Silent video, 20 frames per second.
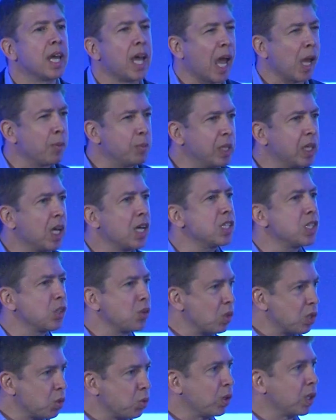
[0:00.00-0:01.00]
And because
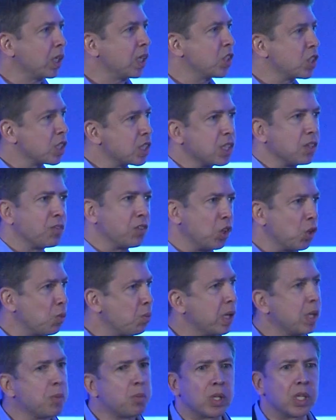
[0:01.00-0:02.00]
it was really just a few
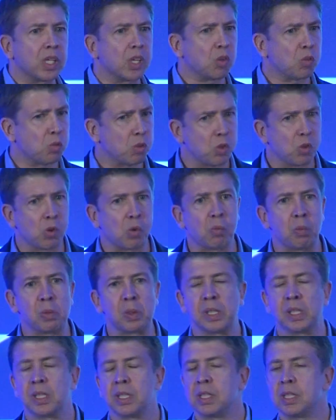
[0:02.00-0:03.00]
people in a room
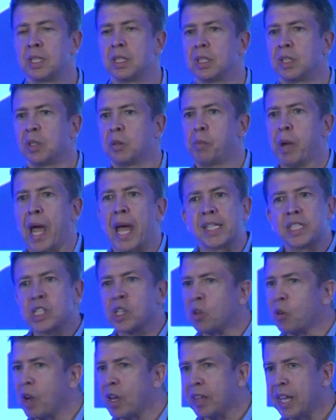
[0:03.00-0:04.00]

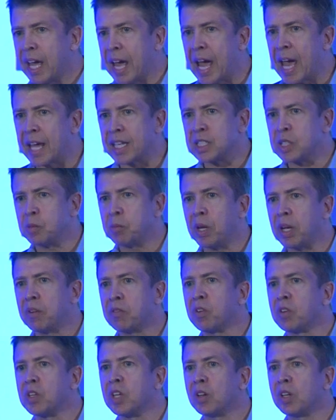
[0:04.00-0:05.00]
passing around the hat to pay
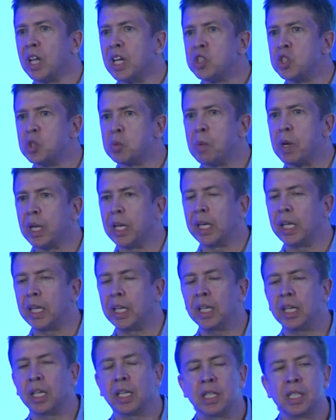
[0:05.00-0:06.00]
for their lunch
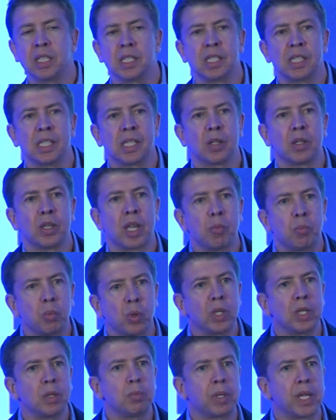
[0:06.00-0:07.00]
money, they
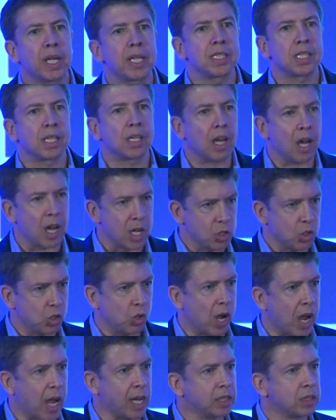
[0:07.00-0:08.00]
put in place a
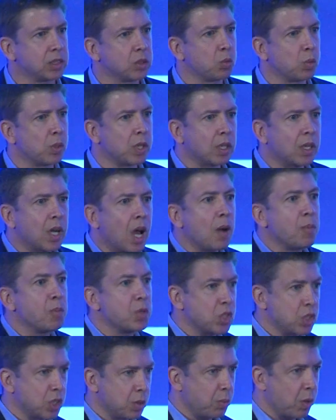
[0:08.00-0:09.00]
contract with the
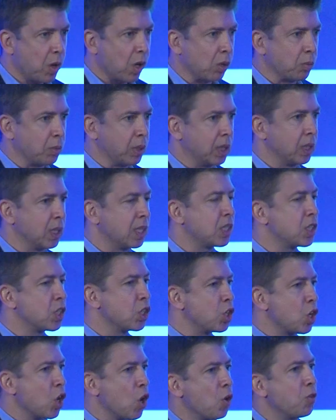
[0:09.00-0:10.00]
Commerce Department. It's a
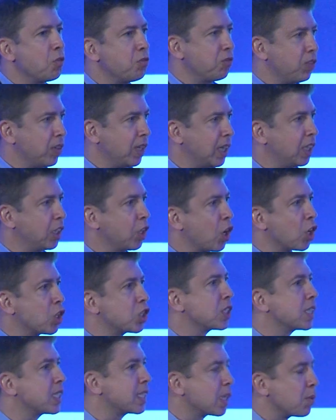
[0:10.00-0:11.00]
no-fee,
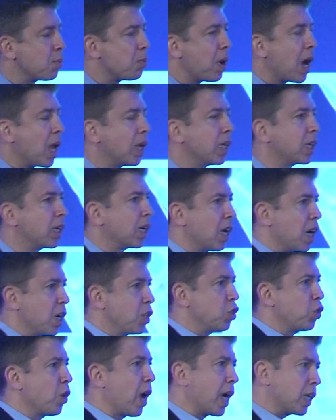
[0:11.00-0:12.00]
largely symbolic
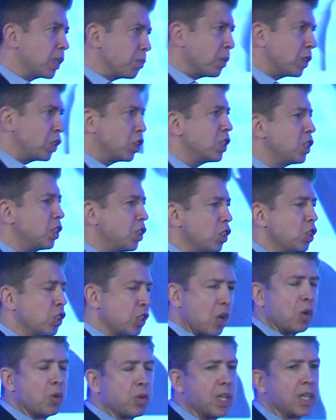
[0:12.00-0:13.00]
contract, but just to
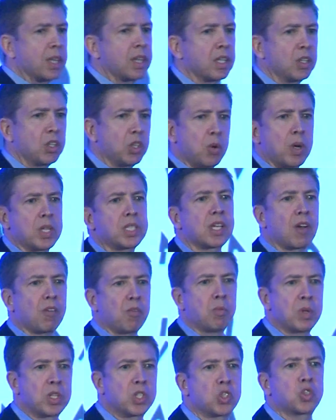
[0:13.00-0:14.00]
show that the US
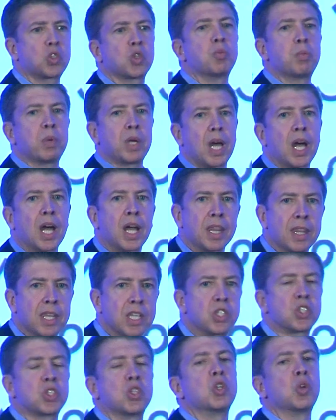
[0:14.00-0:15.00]
government stood behind
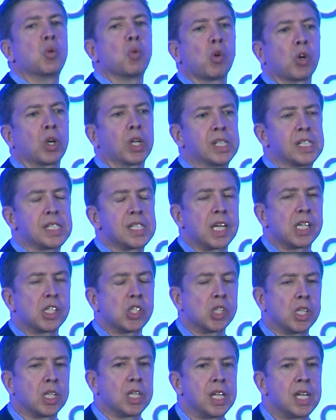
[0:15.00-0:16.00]
this new
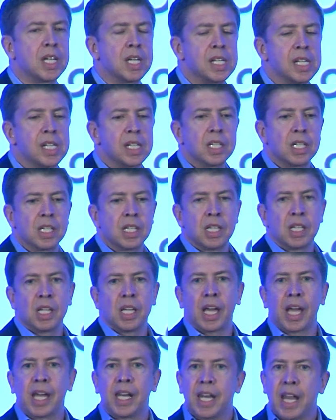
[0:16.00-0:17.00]
organization.
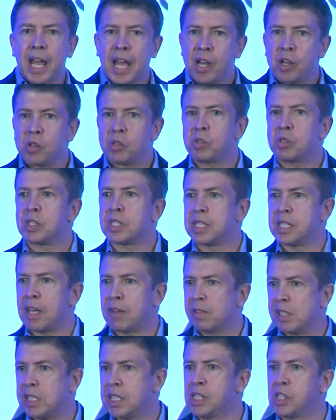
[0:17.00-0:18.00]
And now,
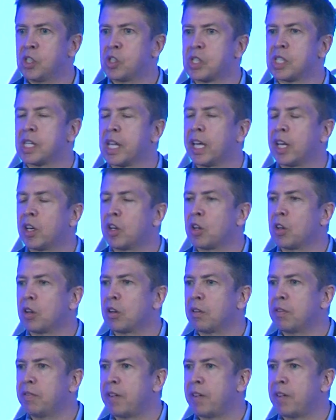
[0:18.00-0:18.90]
17 years later,